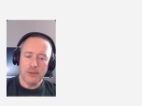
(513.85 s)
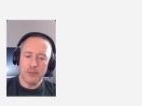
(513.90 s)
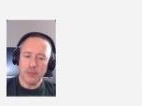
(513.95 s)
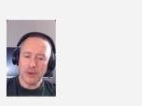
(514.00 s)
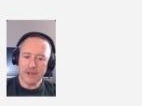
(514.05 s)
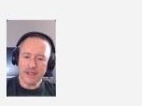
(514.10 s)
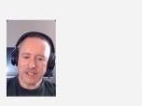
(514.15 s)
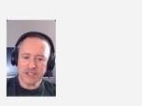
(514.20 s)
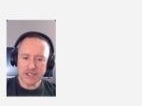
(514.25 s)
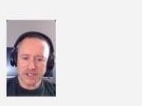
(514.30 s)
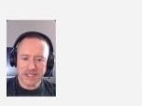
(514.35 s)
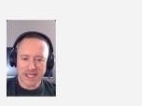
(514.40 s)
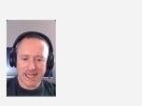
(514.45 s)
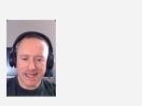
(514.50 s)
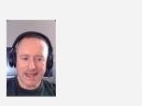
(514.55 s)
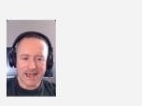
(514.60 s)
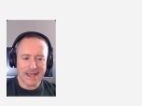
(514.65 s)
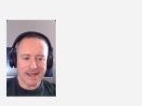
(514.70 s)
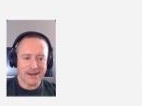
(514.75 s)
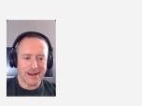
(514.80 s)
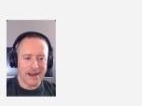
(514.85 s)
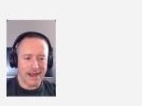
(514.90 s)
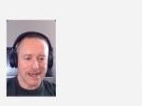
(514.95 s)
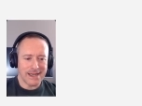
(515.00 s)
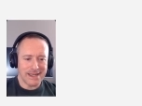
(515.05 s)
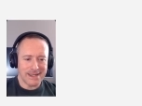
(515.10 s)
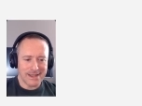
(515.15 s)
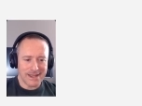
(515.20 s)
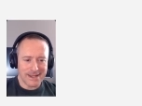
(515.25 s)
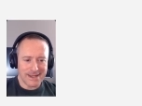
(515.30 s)
Well, let's just say that I
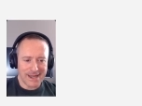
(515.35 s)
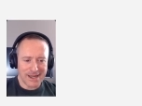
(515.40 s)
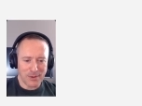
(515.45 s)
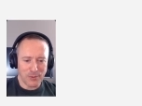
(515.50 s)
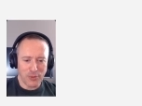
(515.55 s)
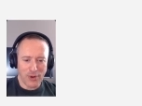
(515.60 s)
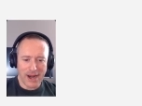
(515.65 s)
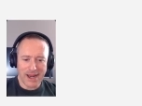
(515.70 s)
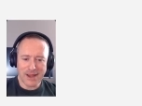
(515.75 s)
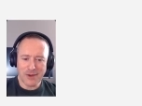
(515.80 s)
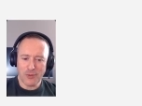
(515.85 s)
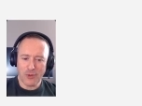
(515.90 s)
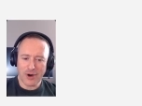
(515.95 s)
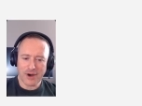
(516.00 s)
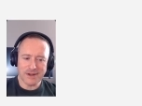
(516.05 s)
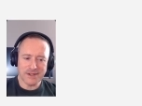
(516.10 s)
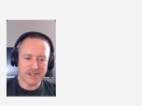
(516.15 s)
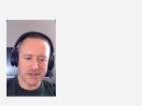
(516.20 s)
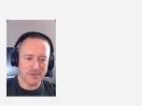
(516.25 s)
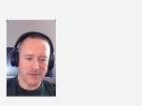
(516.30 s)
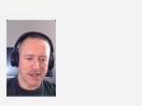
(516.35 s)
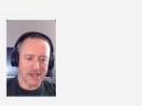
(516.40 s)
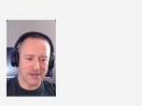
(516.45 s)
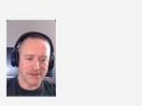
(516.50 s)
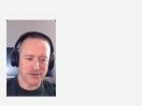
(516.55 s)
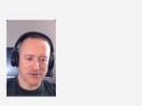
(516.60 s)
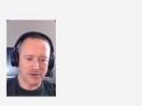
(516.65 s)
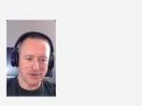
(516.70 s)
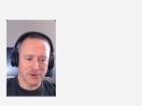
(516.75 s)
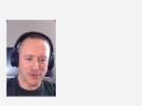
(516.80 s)
need to take a break and work on something
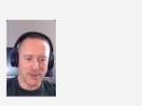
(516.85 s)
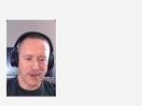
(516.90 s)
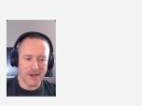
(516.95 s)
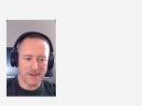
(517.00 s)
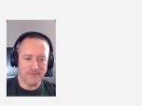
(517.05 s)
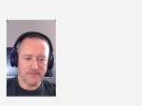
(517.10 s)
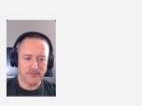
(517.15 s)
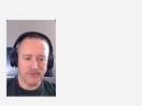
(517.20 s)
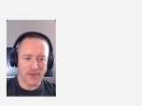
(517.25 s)
else for a little bit.